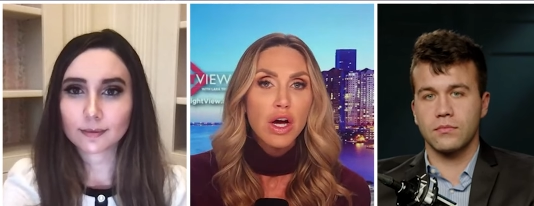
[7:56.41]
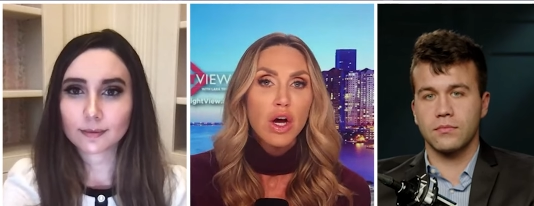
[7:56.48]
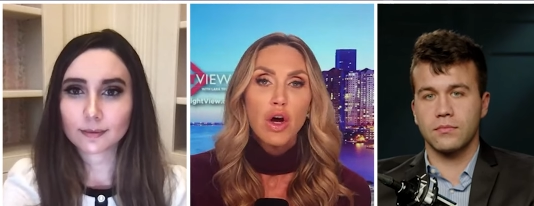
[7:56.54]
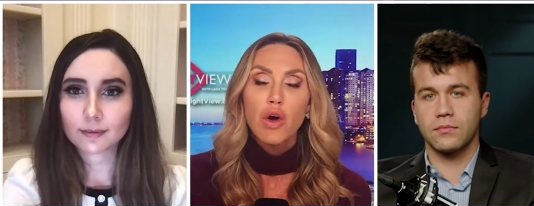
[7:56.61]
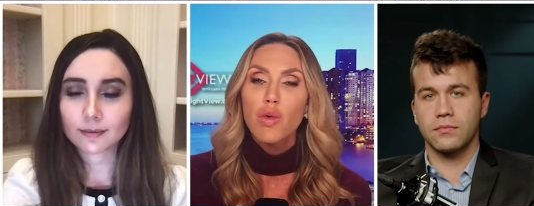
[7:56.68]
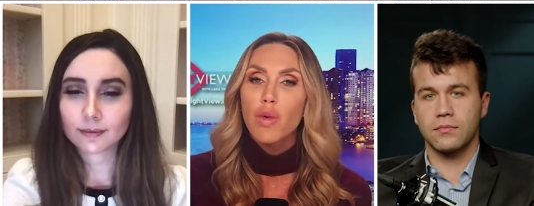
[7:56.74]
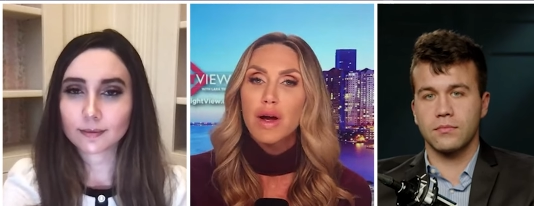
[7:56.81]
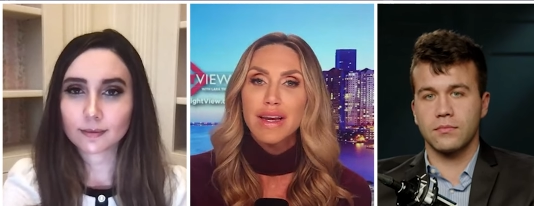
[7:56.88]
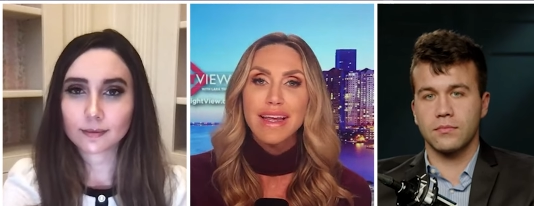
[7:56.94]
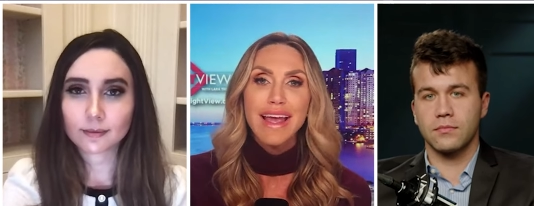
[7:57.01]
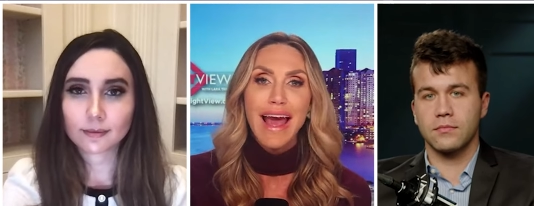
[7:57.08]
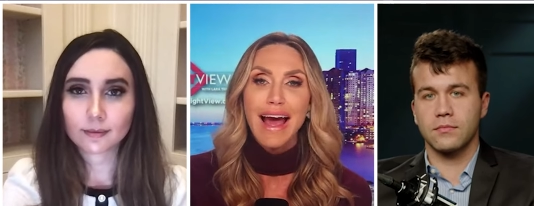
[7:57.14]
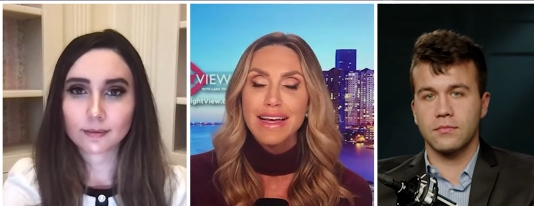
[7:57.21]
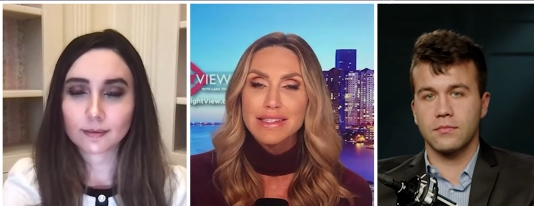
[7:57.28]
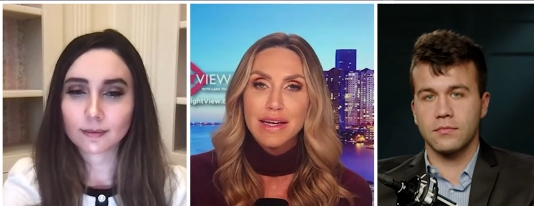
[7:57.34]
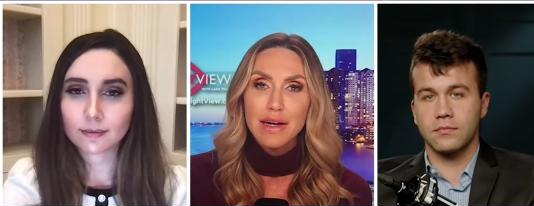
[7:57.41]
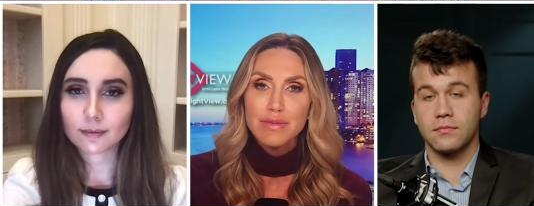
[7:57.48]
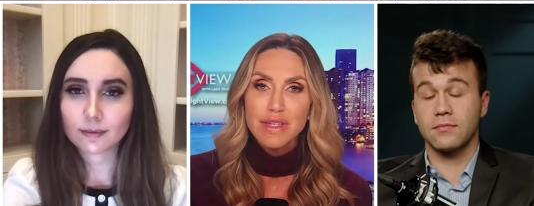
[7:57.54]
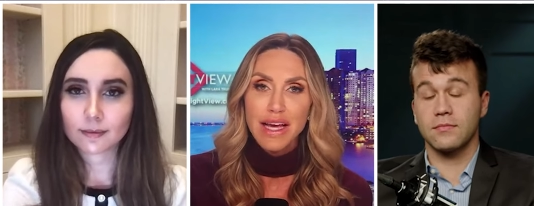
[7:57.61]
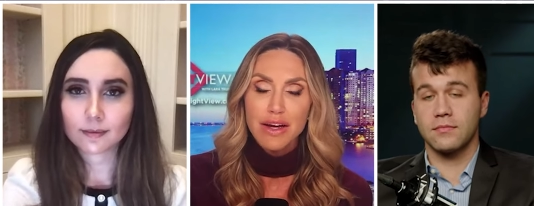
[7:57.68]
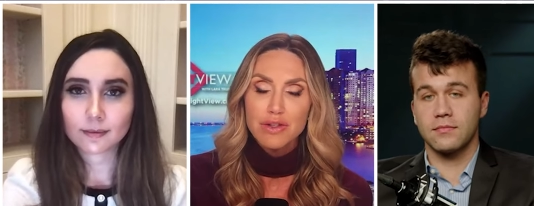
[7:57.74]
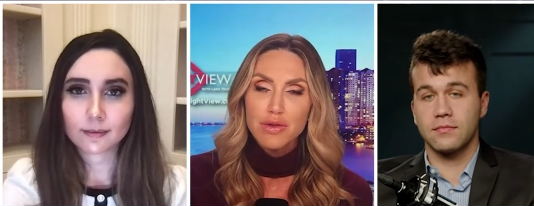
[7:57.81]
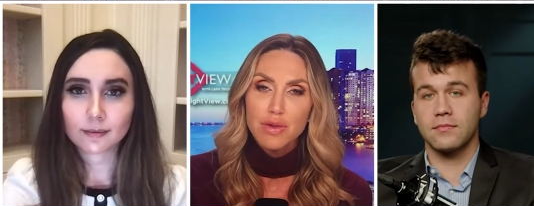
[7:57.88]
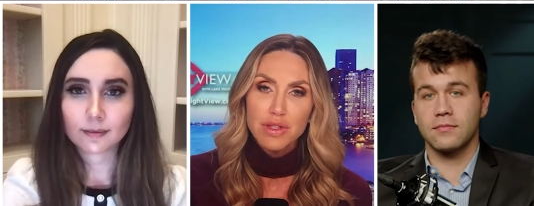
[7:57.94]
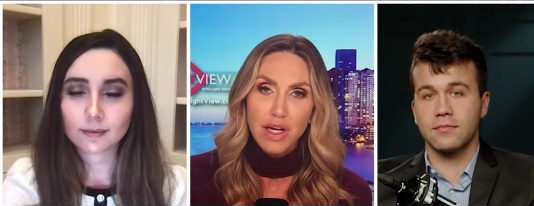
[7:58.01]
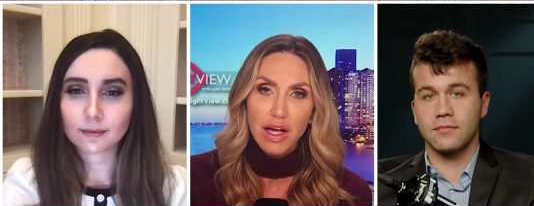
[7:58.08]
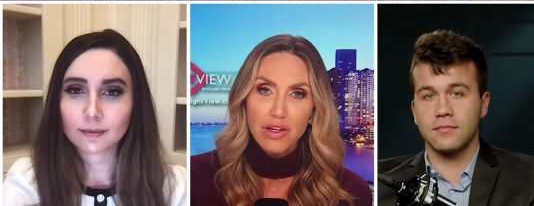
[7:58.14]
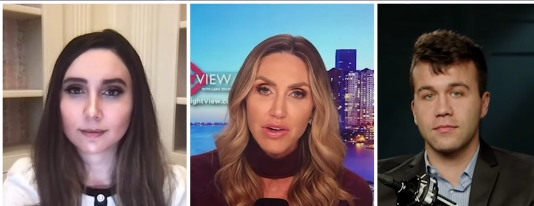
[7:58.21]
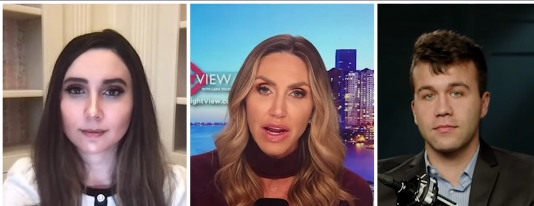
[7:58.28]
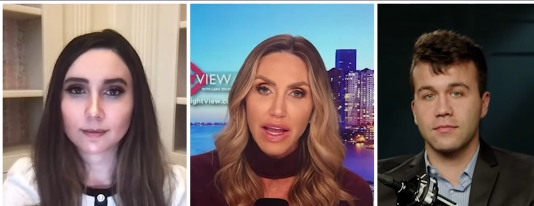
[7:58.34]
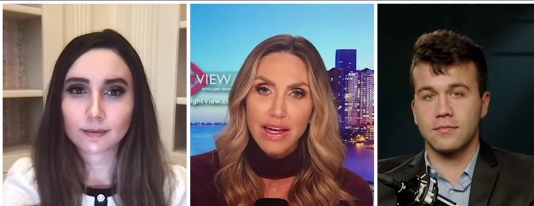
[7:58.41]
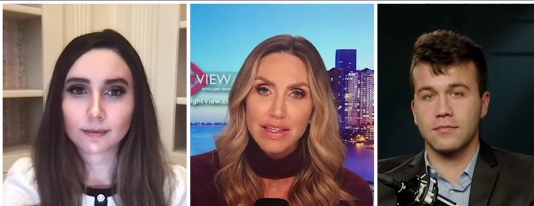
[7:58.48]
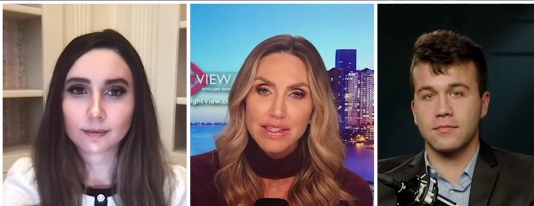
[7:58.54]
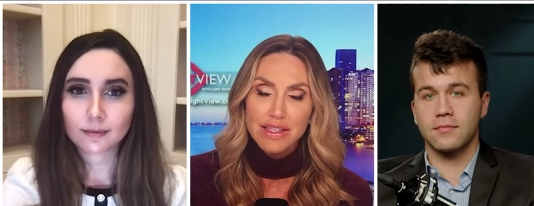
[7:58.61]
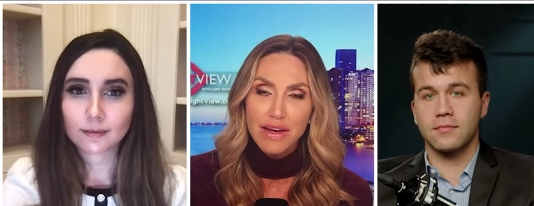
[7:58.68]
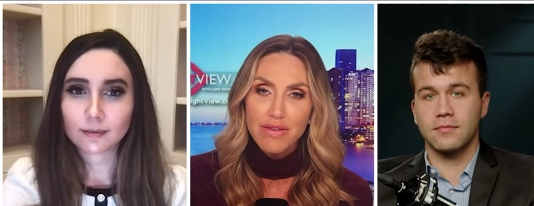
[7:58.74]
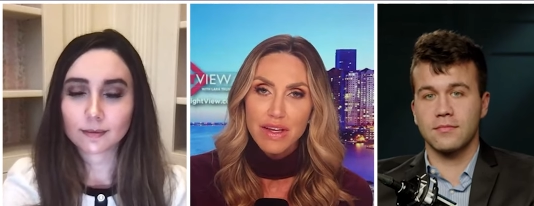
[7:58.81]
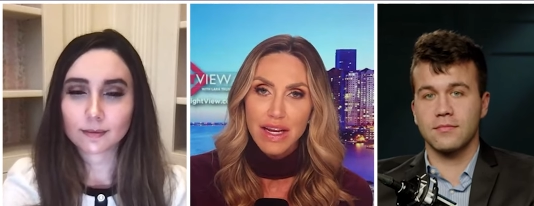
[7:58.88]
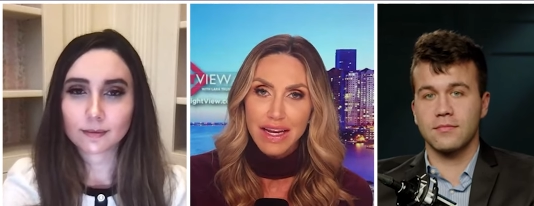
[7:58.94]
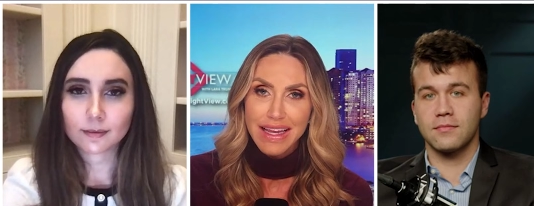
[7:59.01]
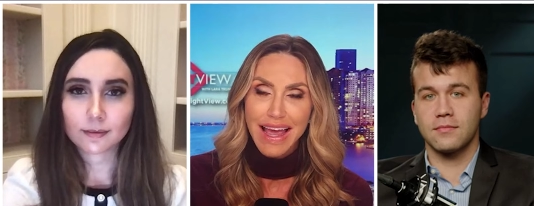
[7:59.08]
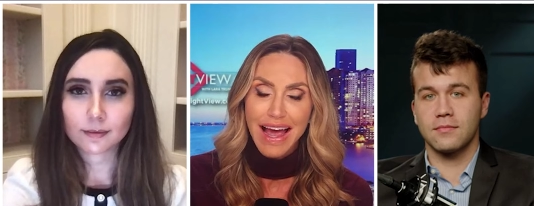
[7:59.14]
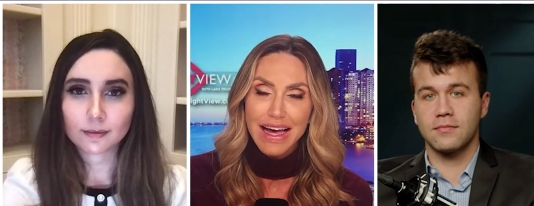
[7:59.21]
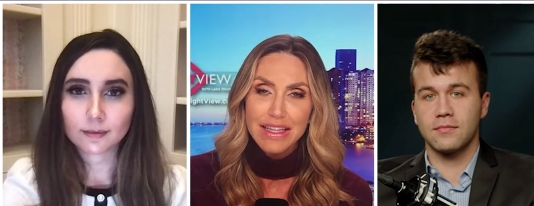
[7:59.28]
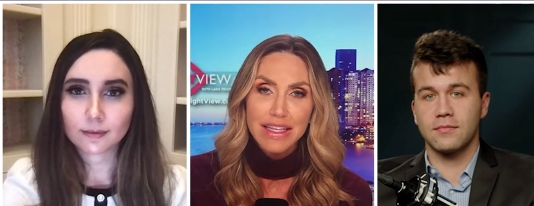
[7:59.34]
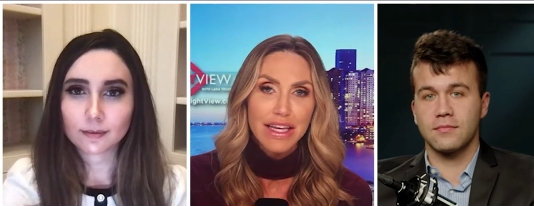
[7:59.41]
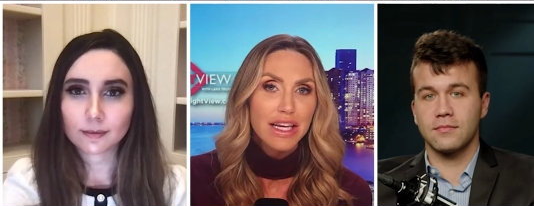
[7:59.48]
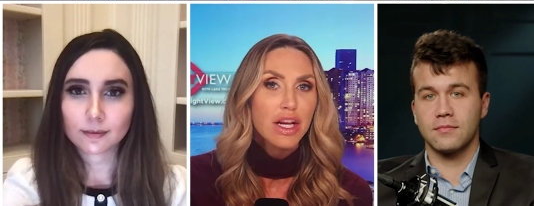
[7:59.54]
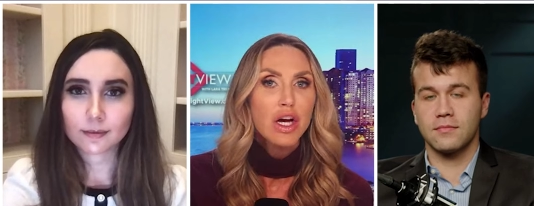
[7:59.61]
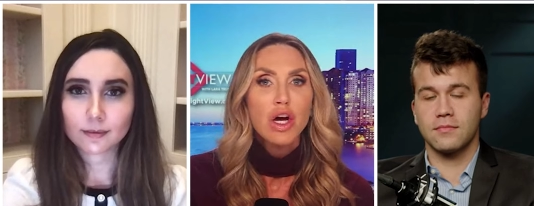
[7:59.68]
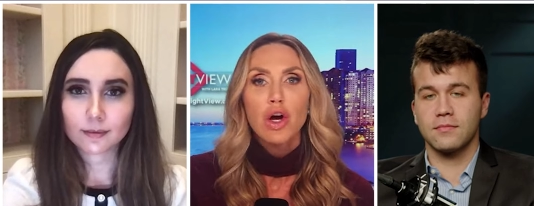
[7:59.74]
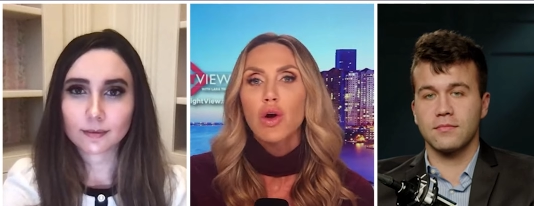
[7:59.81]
Speaker 1: who want gas to come down to $1.87 a gallon,